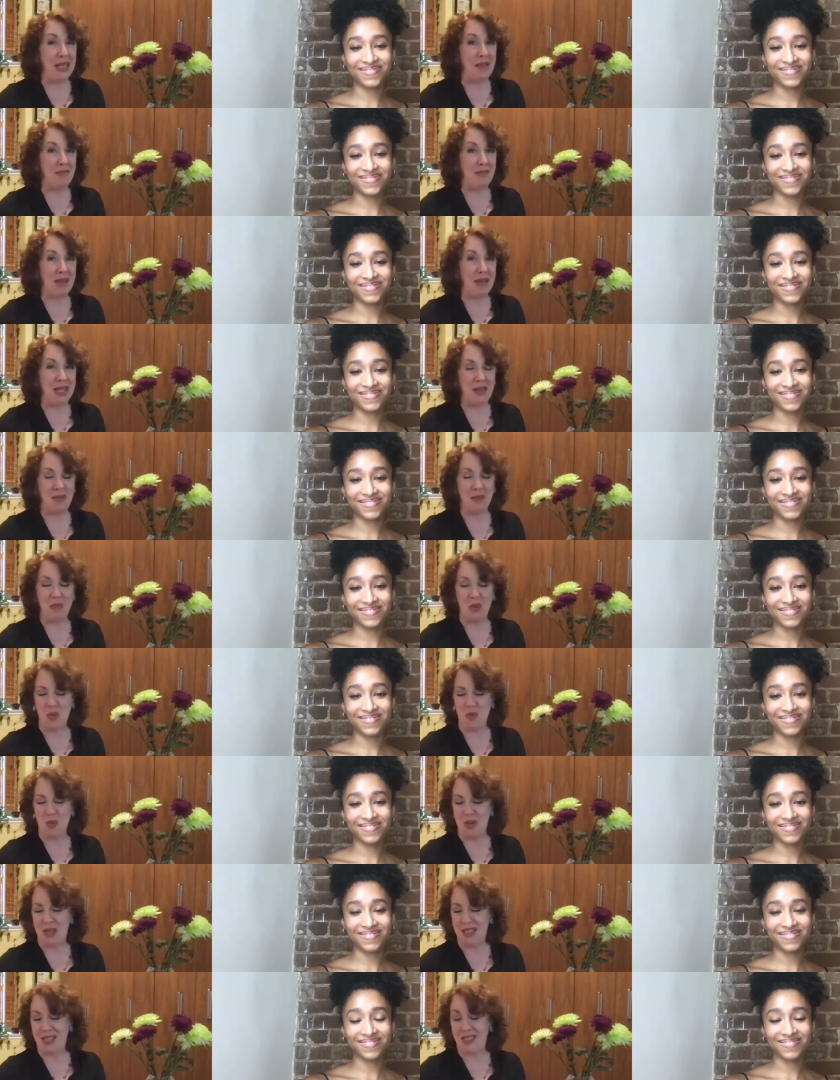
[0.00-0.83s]
Speaker 1: many
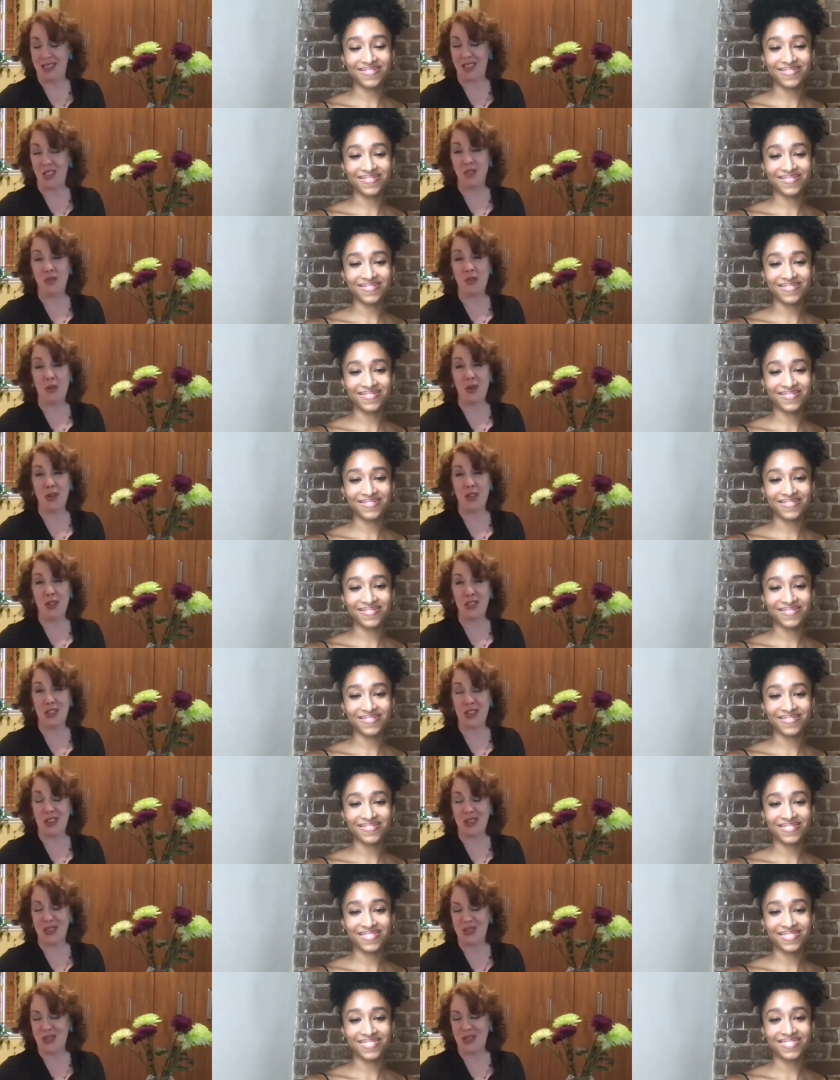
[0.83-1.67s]
moments and you've already
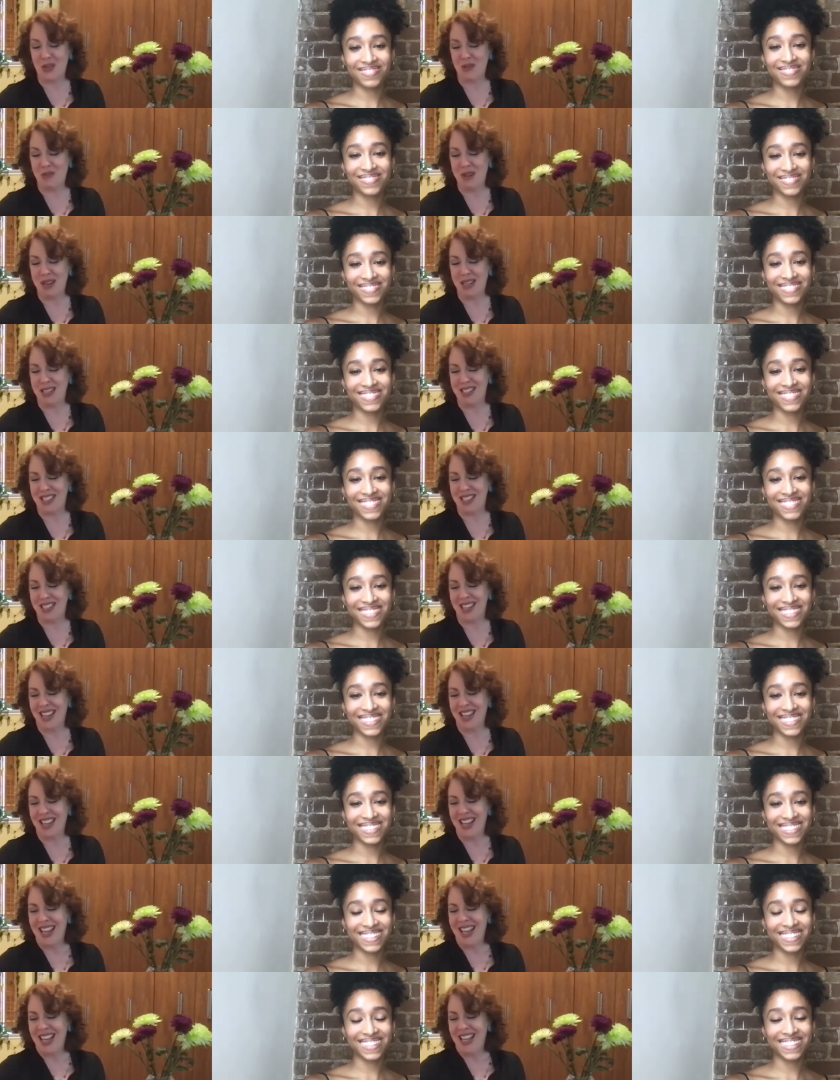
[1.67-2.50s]
shared so much.
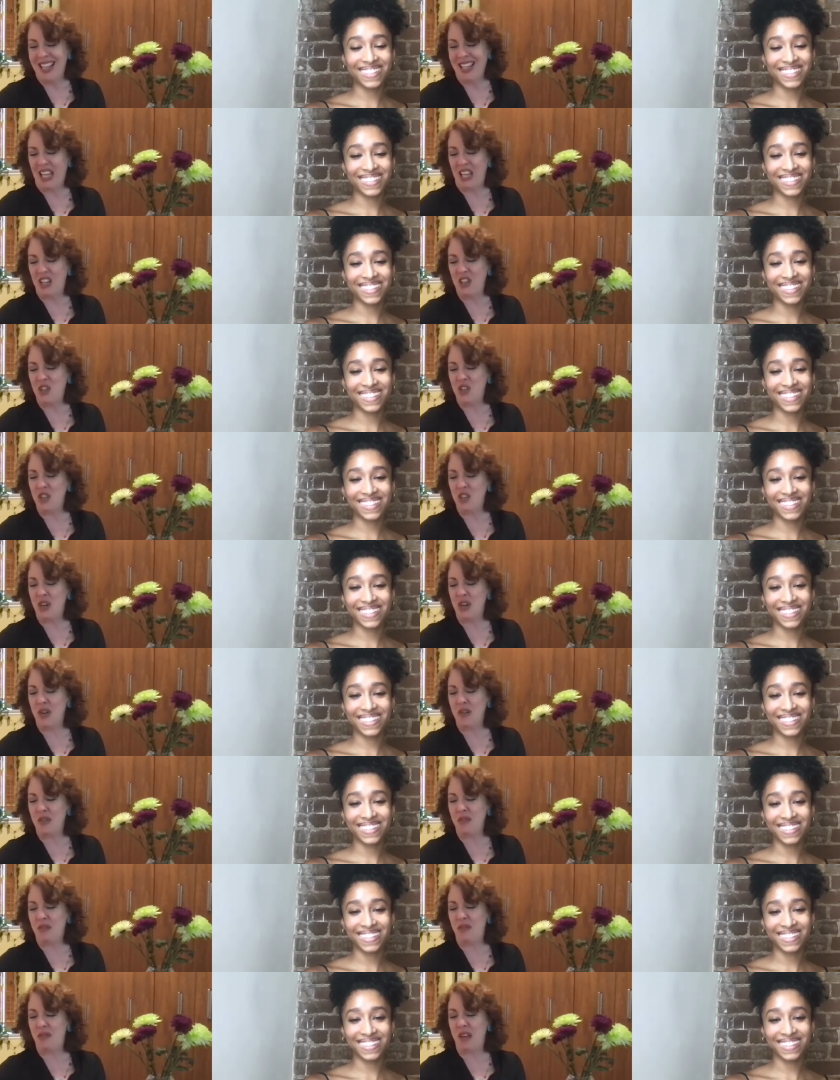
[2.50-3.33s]
Can you share
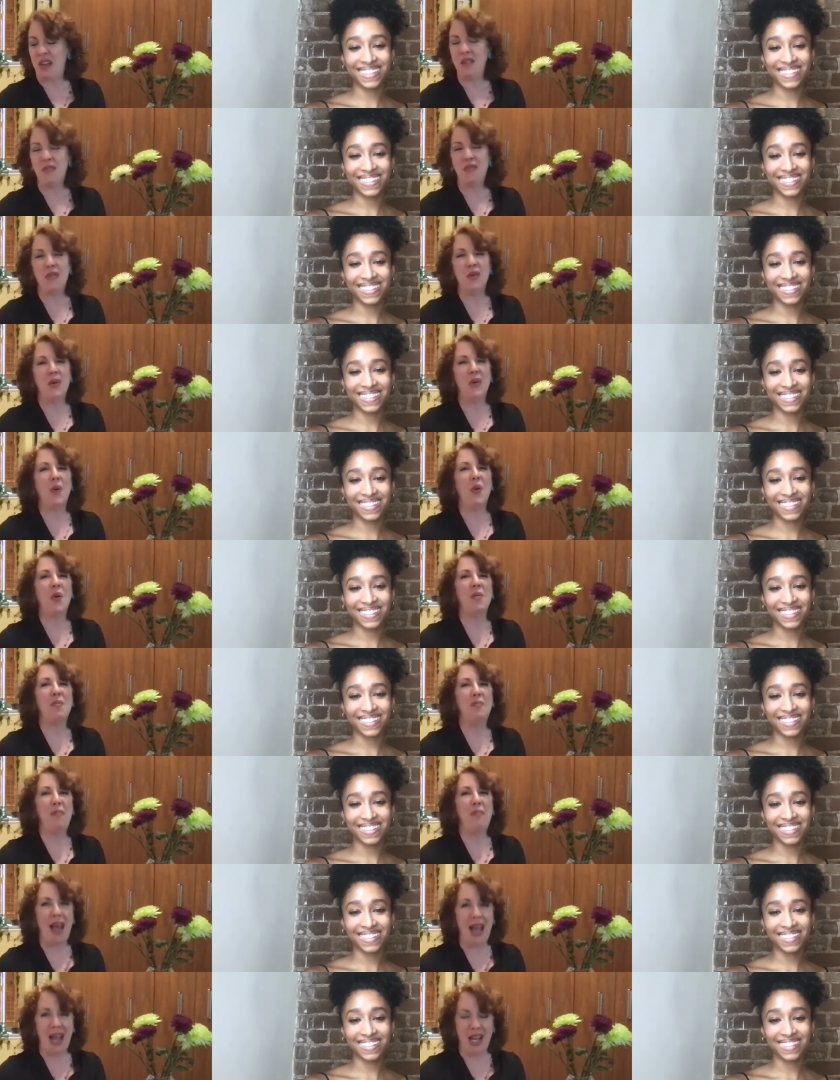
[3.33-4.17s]
a favorite
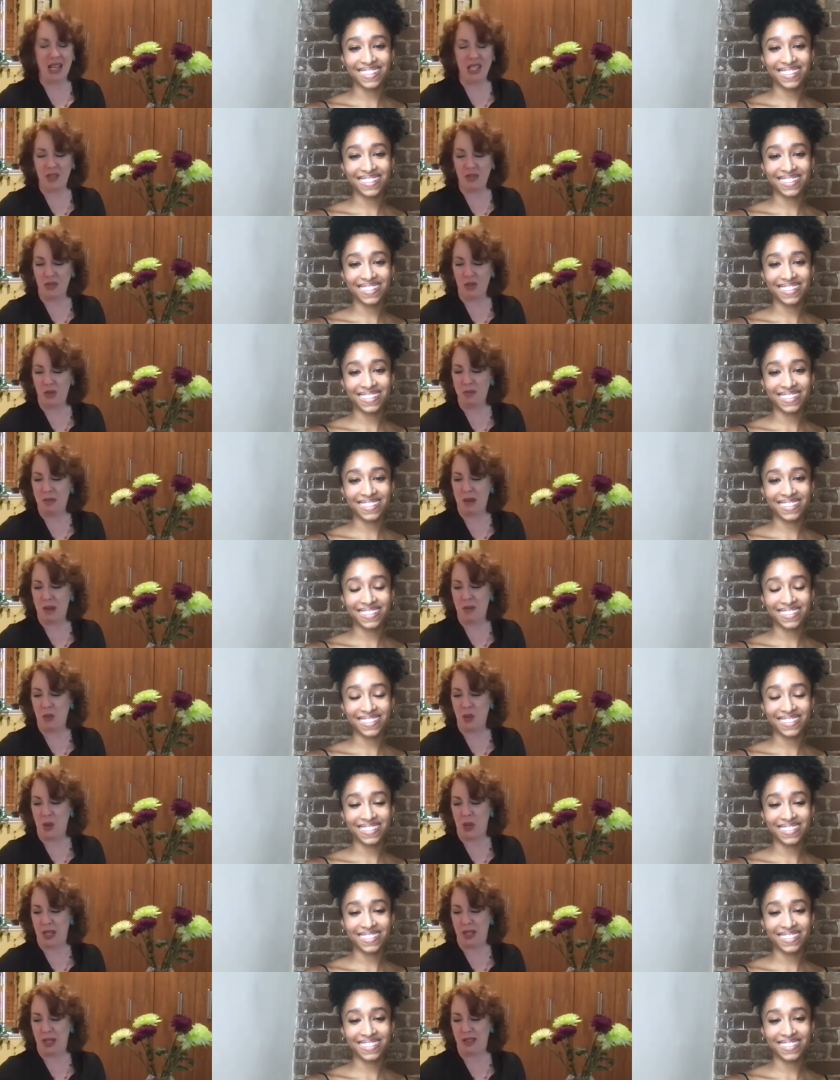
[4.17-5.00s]
or impactful
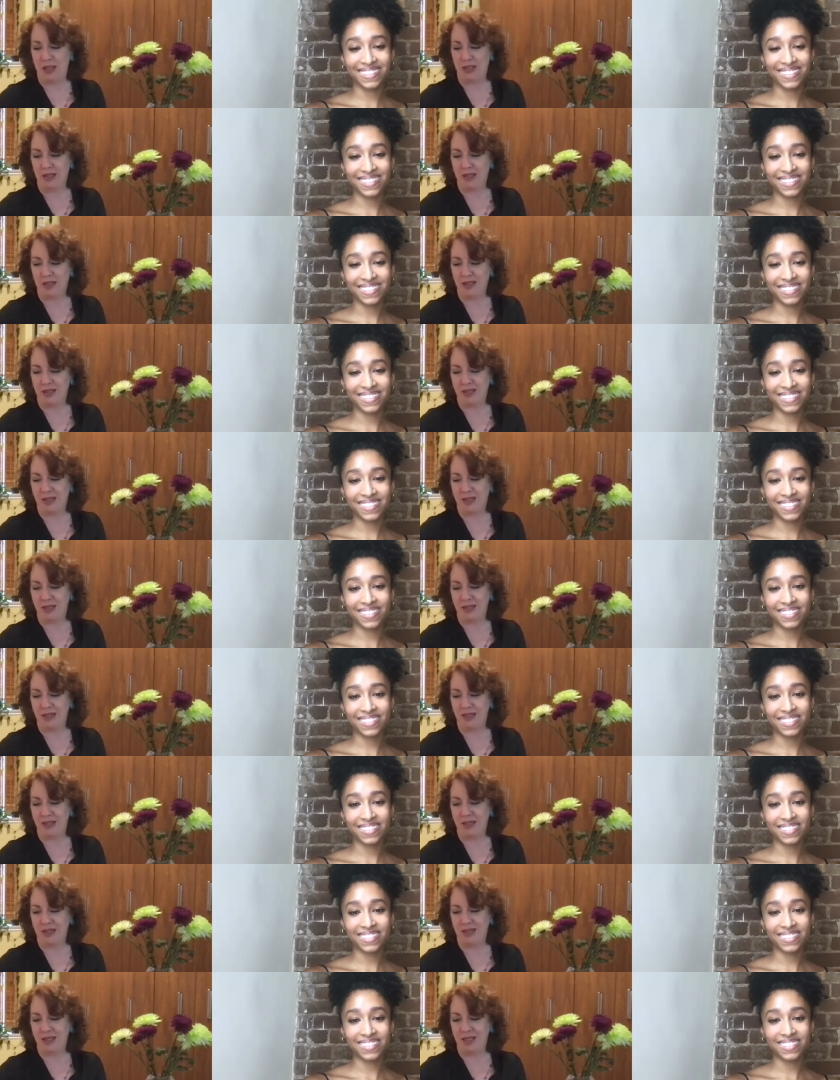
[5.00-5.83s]
memory
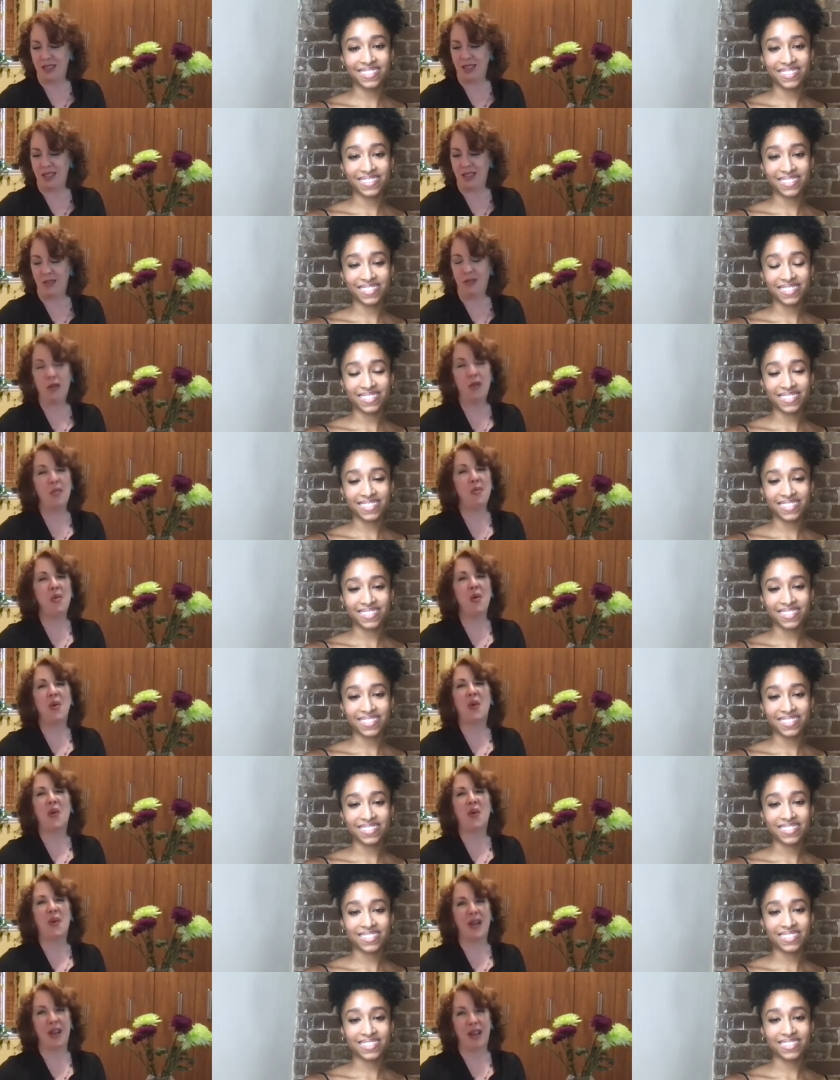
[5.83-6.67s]
from your
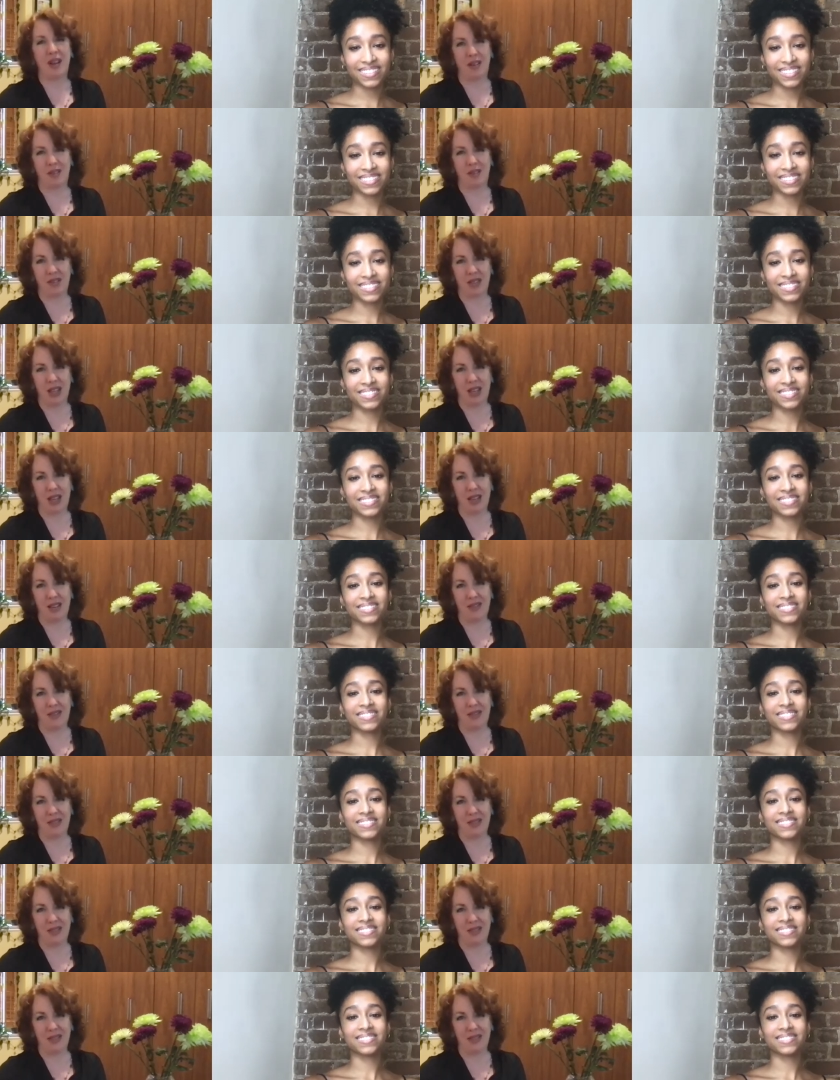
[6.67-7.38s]
creative life?